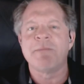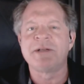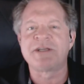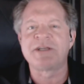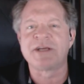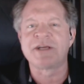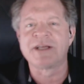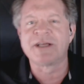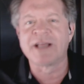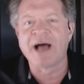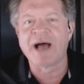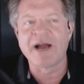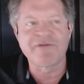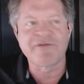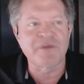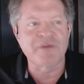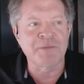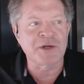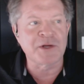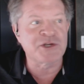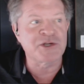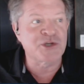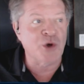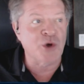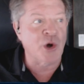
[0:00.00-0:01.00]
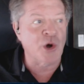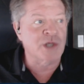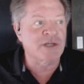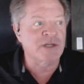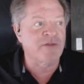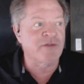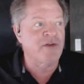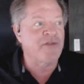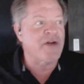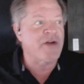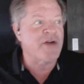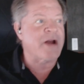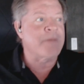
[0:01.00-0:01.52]
to you live from the shores of
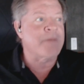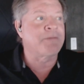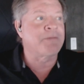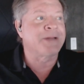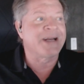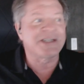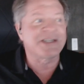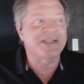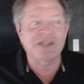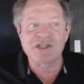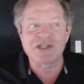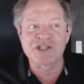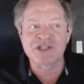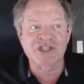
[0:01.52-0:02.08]
a very pleasant,